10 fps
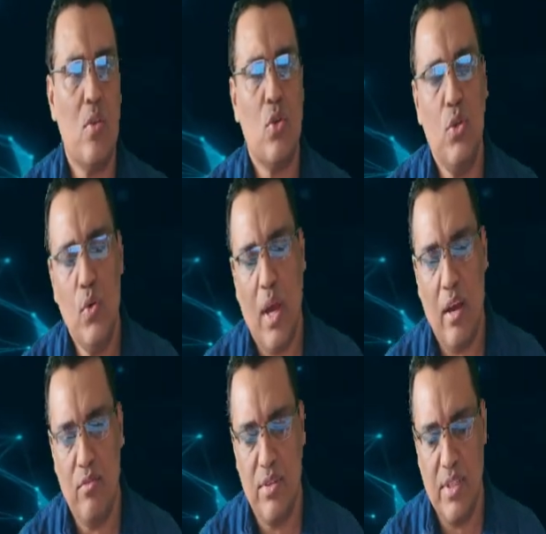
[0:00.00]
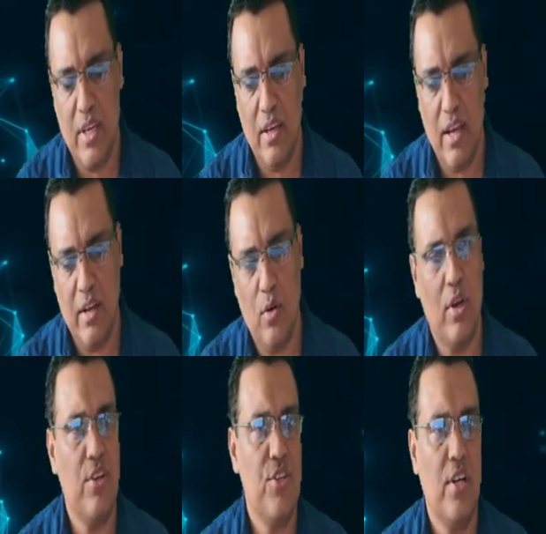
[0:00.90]
So you have, say, an
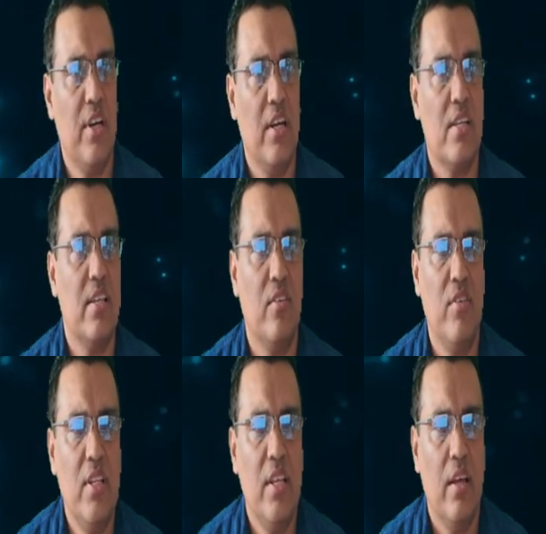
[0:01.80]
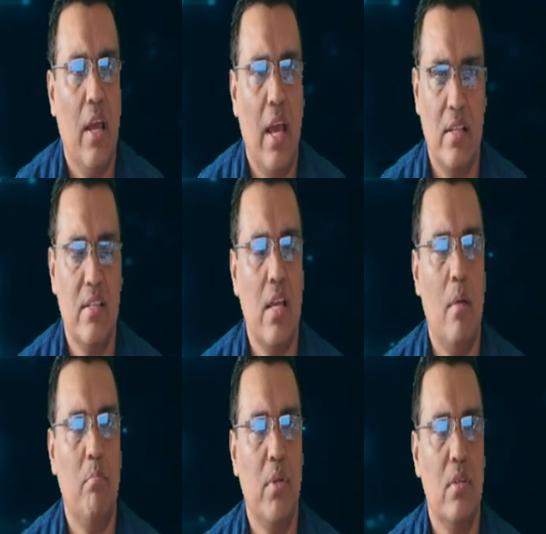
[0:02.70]
original data set with
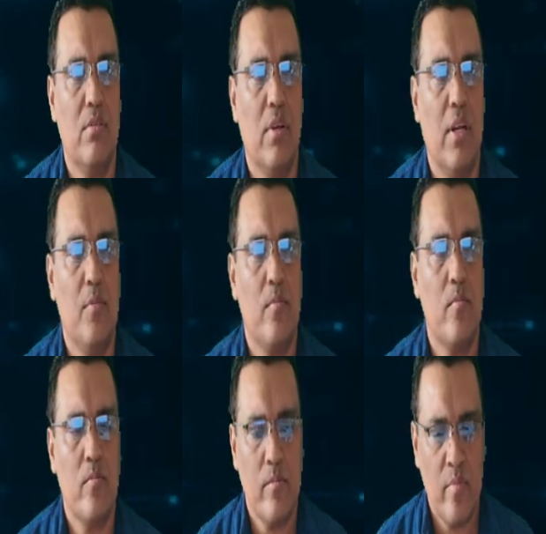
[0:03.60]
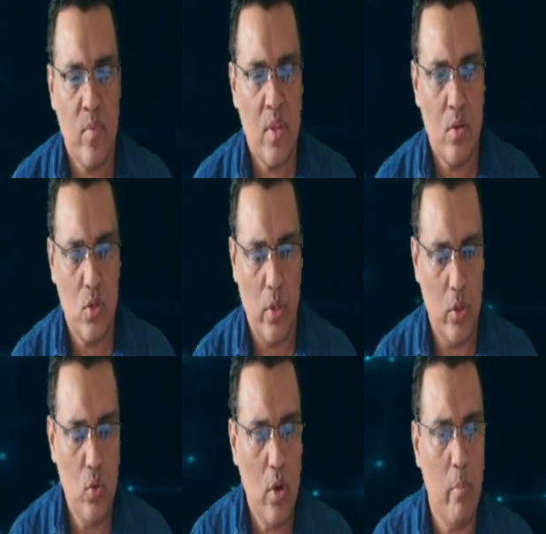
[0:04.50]
ensamples, right? So you
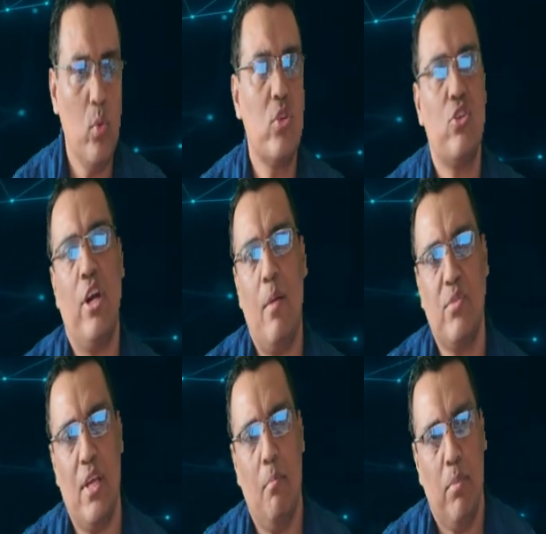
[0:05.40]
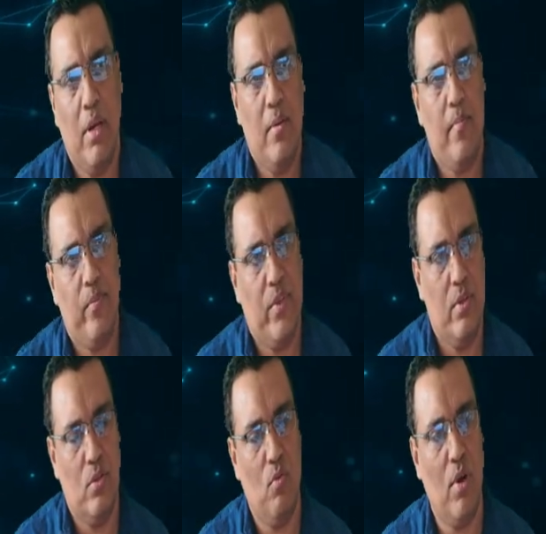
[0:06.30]
do a bootstrap sampling.
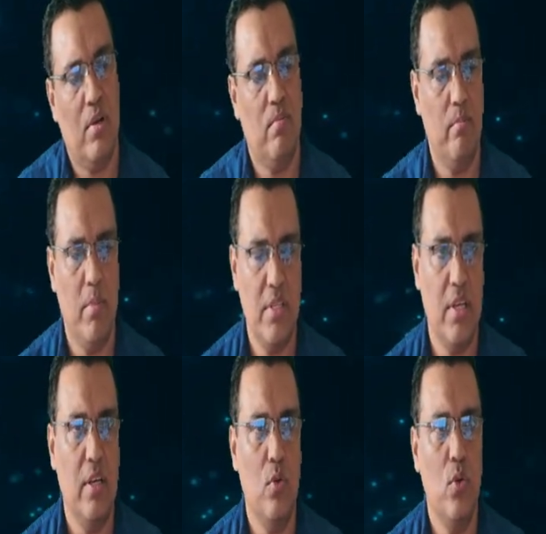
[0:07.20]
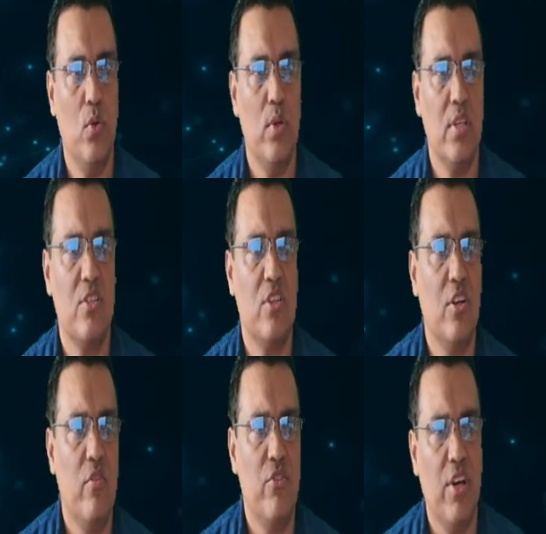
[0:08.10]
So what basically you do
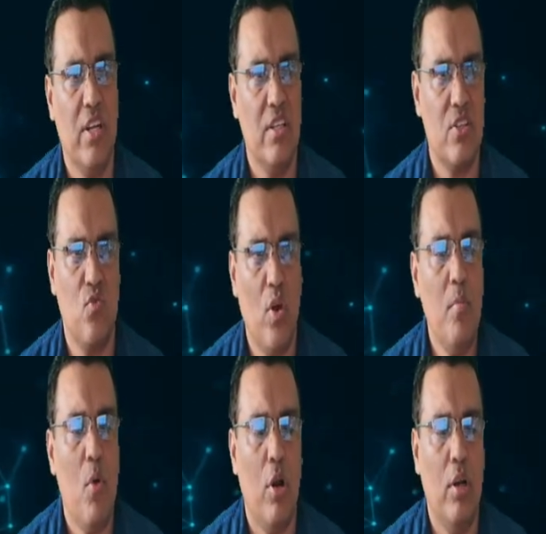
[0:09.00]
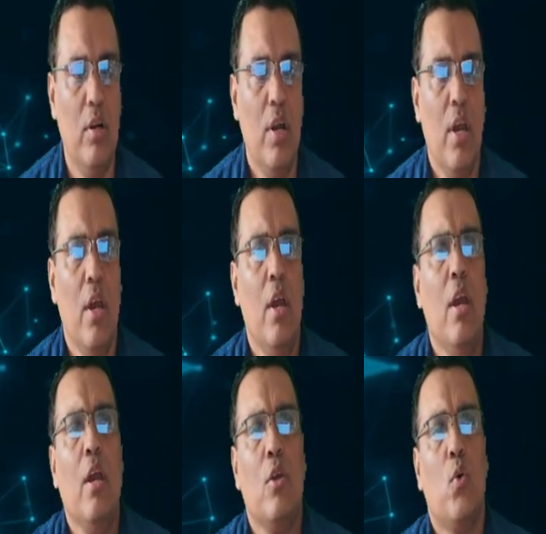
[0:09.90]
instead of training just one model,
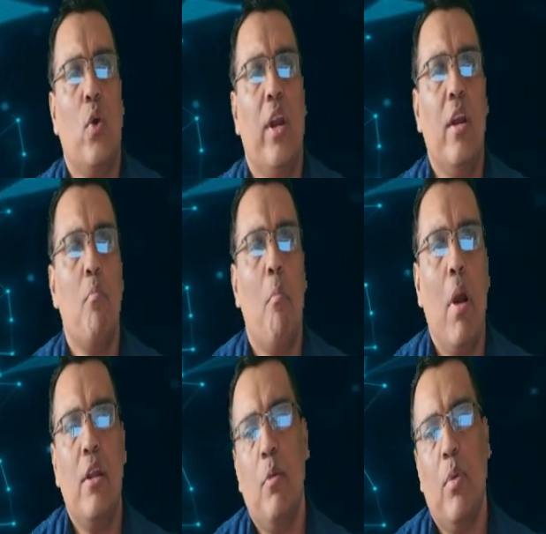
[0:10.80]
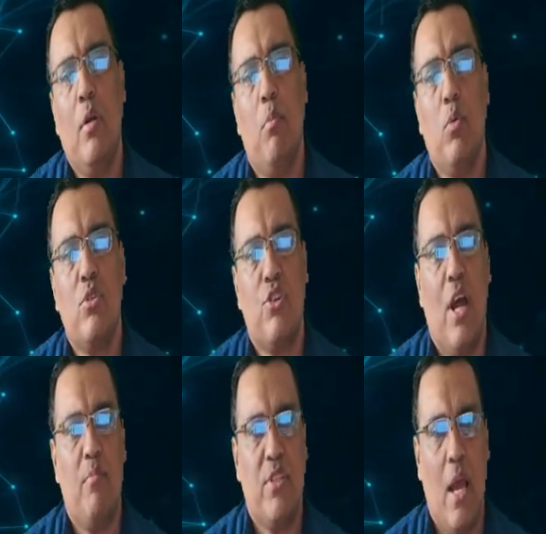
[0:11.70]
you create multiple
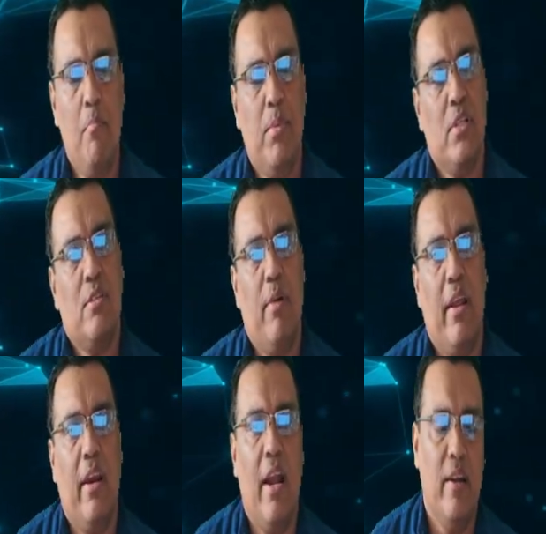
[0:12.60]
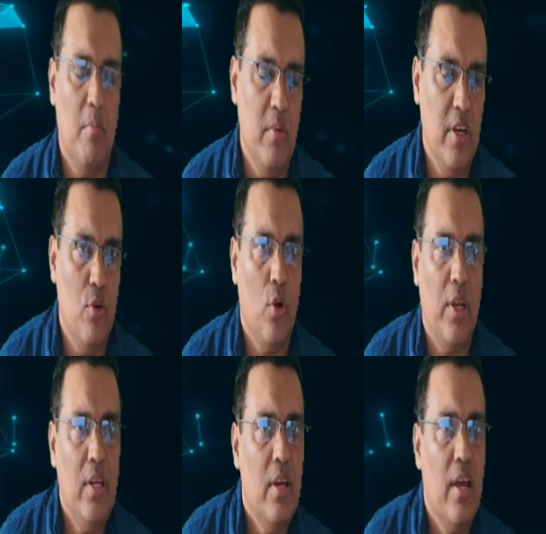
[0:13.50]
bootstrap samples by randomly
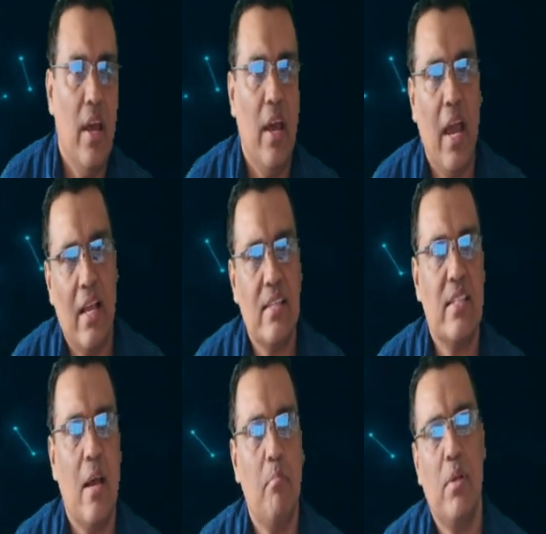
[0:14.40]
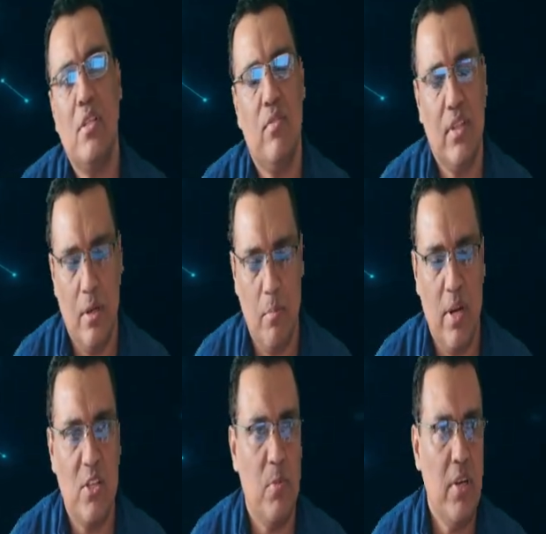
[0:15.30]
drawing ensamples with
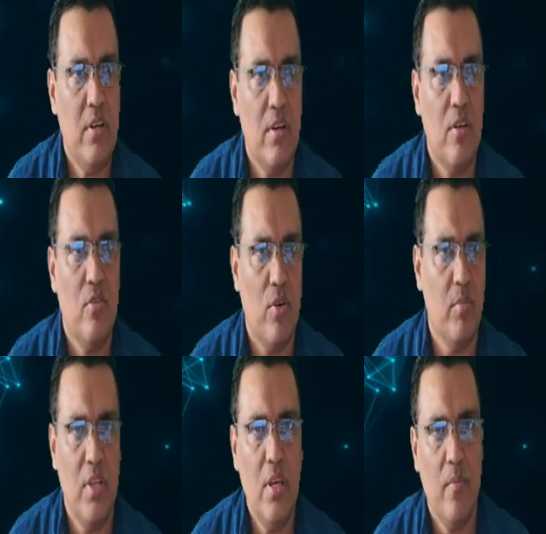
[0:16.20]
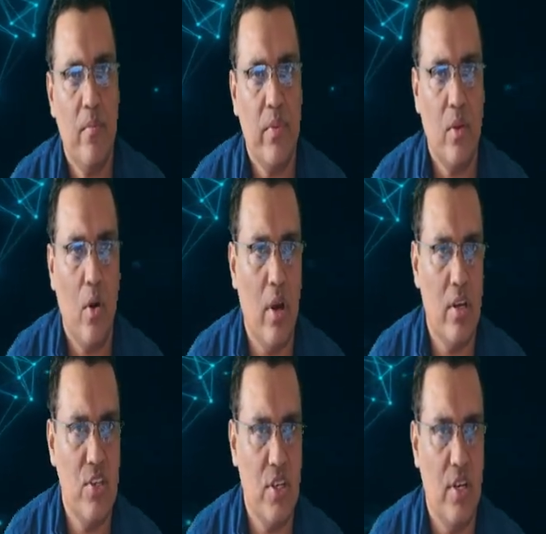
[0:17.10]
replacement from the
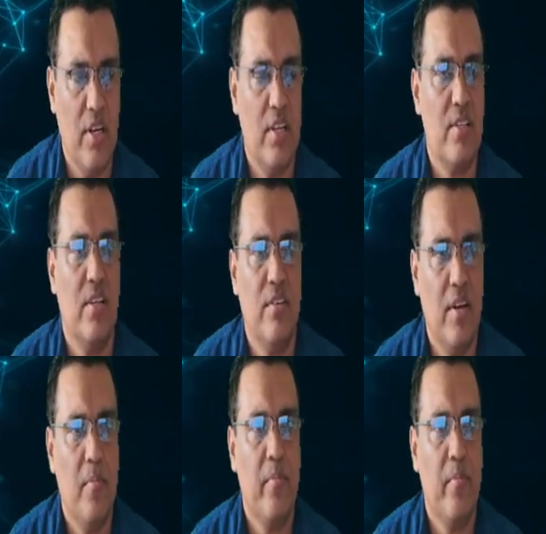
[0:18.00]
original data set, right?